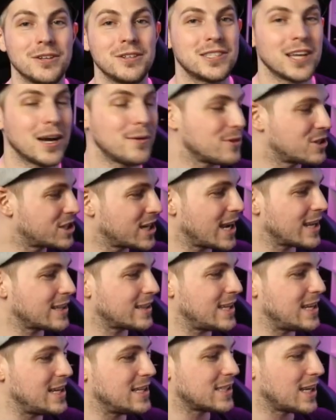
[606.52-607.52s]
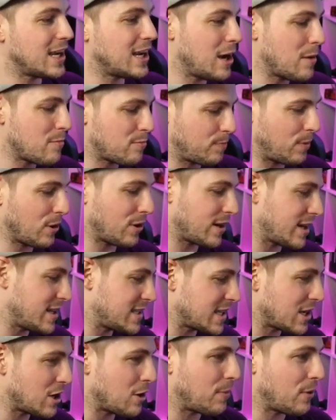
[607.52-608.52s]
double check these booklets
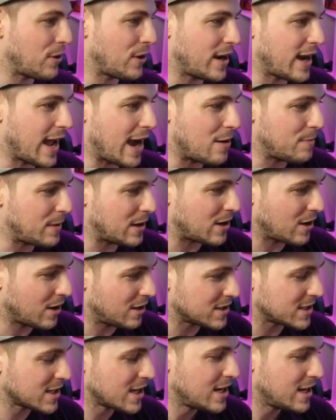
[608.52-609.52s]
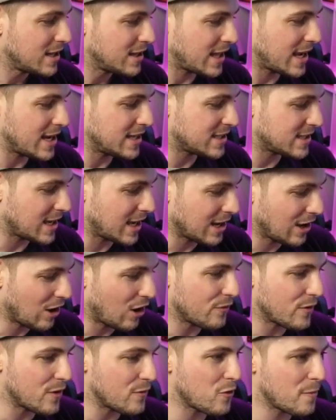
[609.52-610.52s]
that you're putting out, because there's a lot
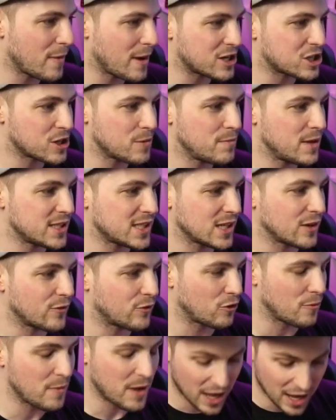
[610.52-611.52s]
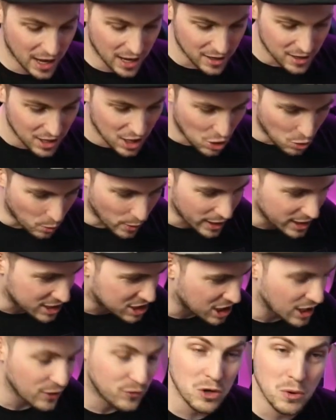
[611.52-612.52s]
of information missing from here,
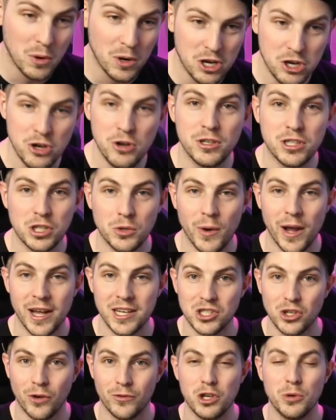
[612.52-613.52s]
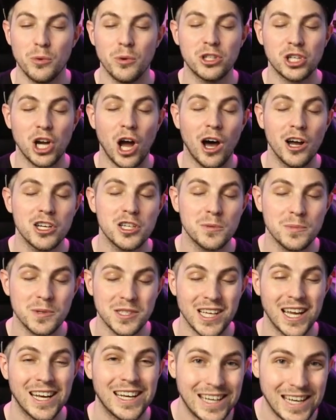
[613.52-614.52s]
which if you are new to Airsoft, you would
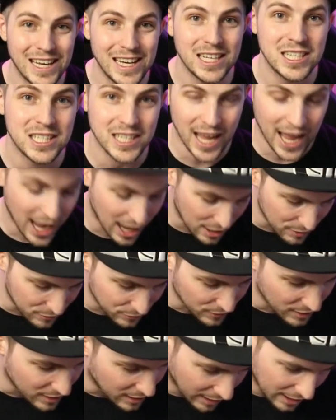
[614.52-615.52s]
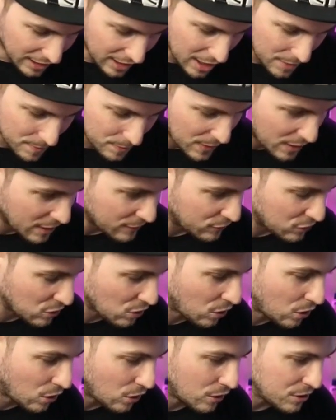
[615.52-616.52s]
100% need to have if
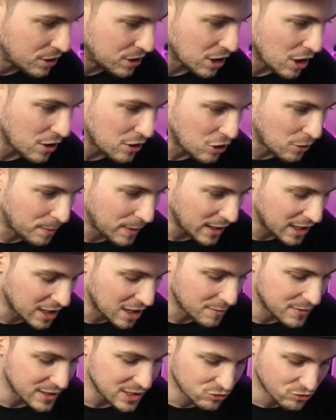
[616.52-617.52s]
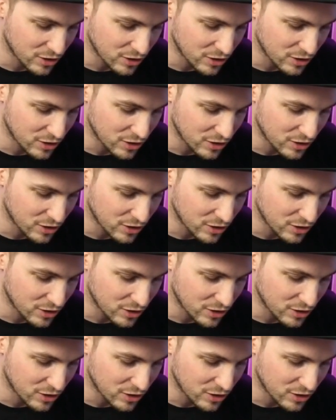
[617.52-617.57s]
you're picking up this